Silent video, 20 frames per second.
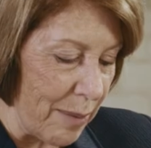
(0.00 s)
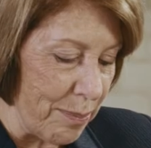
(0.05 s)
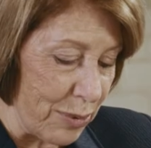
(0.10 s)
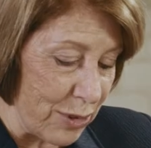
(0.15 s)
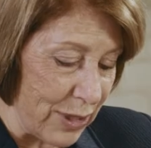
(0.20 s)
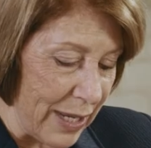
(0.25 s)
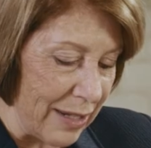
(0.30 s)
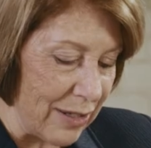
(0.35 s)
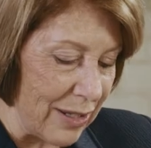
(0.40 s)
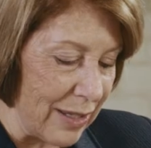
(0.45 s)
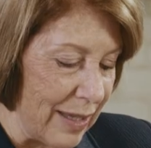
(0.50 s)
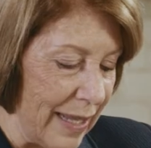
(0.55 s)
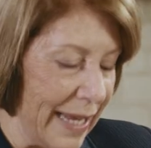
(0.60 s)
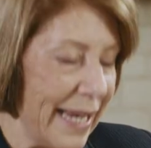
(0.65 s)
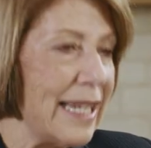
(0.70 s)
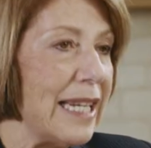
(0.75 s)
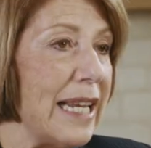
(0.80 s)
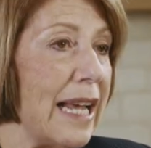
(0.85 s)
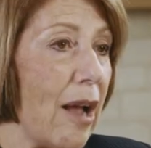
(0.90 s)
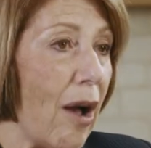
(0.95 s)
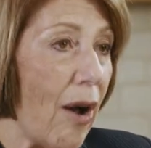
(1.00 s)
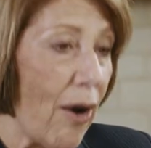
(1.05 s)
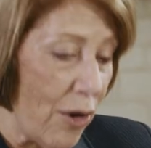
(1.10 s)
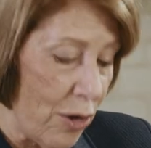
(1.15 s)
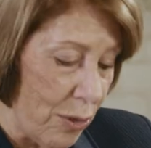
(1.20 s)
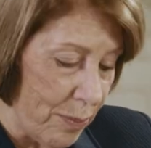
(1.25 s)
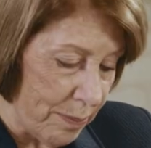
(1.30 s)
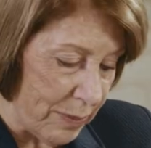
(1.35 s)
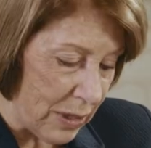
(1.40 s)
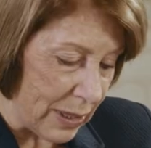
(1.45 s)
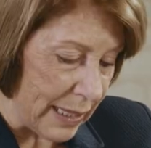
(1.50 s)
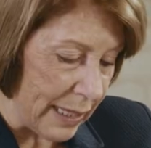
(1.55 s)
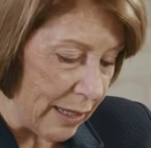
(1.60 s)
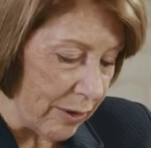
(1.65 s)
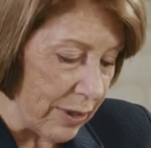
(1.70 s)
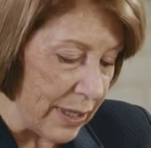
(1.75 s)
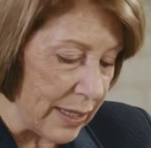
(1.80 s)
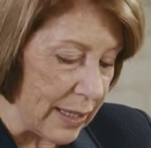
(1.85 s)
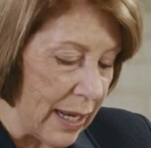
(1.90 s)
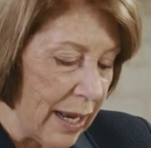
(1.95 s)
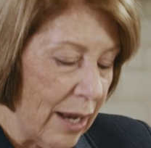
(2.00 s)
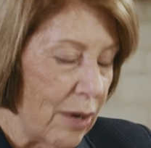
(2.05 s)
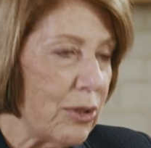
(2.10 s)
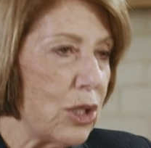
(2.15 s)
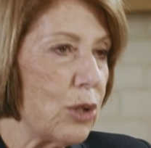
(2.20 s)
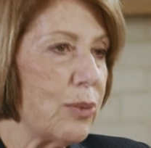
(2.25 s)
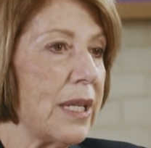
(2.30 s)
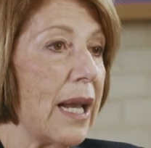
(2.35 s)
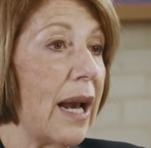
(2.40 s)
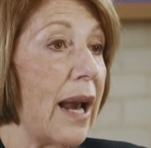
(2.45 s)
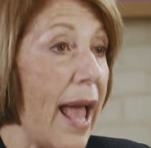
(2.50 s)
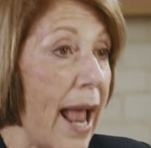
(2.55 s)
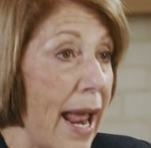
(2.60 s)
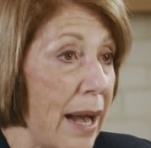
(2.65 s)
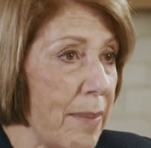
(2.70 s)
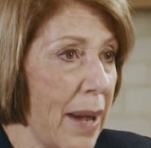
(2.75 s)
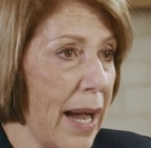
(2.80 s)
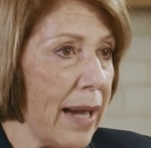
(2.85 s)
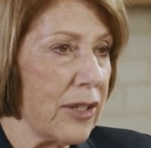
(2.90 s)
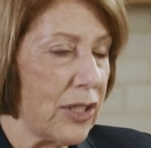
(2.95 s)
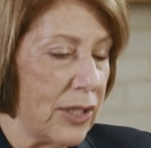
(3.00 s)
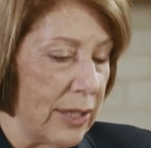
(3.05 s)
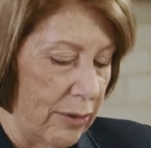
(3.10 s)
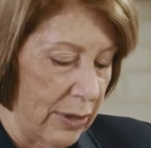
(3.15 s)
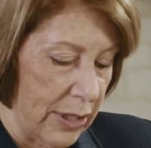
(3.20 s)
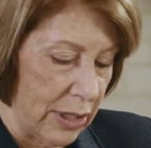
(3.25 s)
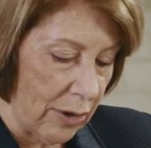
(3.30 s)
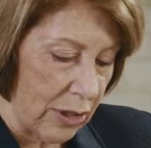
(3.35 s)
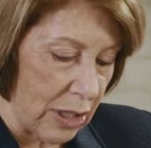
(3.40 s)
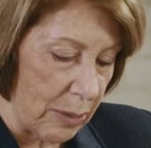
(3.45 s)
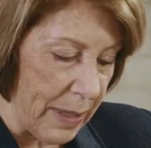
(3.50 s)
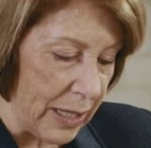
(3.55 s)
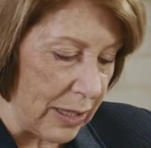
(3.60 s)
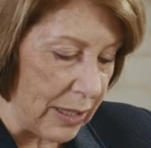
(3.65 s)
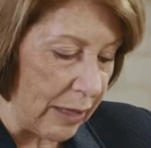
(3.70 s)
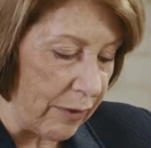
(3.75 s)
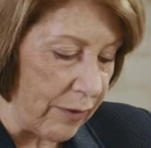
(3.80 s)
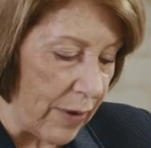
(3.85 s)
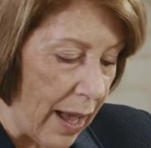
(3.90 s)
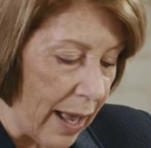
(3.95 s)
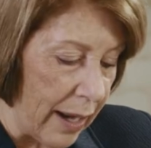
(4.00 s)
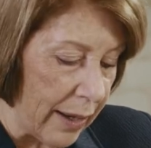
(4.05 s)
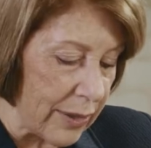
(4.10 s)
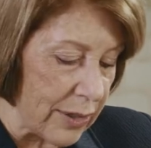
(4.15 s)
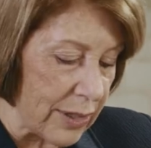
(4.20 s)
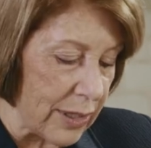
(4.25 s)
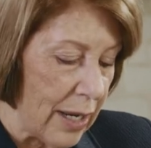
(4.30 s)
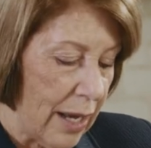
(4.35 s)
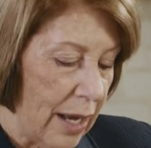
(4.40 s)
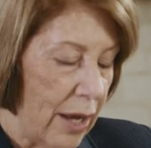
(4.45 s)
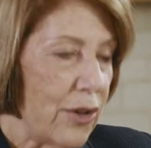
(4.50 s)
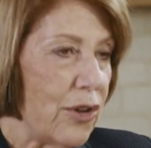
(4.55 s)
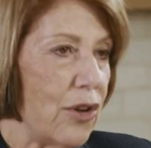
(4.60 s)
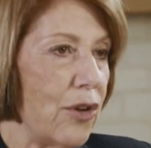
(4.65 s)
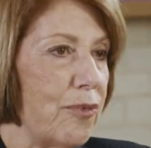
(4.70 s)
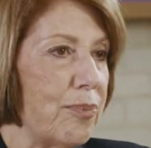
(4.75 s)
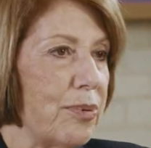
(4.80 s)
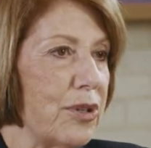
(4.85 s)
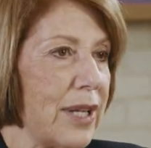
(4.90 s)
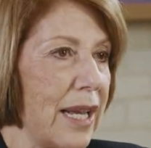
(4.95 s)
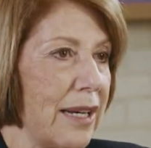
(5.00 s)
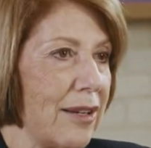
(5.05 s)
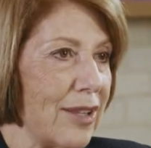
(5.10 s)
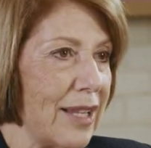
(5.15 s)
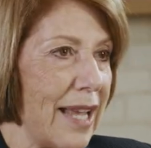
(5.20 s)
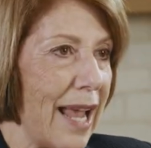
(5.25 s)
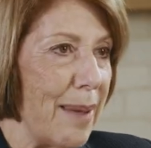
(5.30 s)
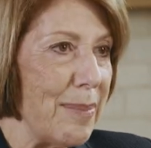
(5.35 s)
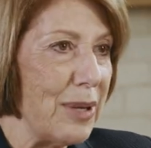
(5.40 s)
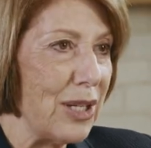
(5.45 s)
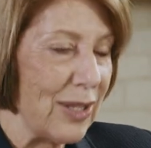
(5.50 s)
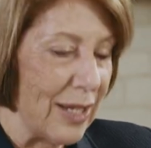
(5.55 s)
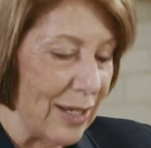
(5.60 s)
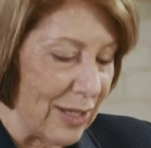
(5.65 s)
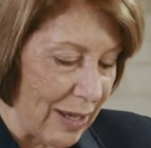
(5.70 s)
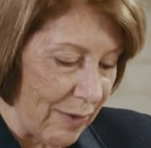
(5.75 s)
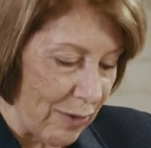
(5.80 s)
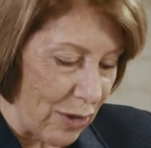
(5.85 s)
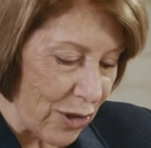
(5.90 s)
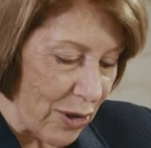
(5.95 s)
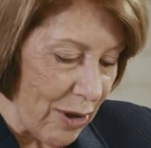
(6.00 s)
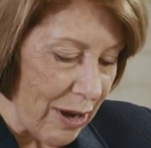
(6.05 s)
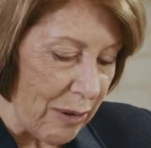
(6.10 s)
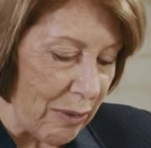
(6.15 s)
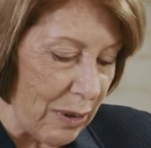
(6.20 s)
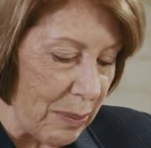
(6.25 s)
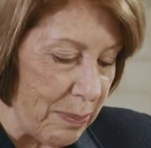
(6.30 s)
and presented the Hitting Home series, which was a landmark series on domestic violence. You've presented the ABC 730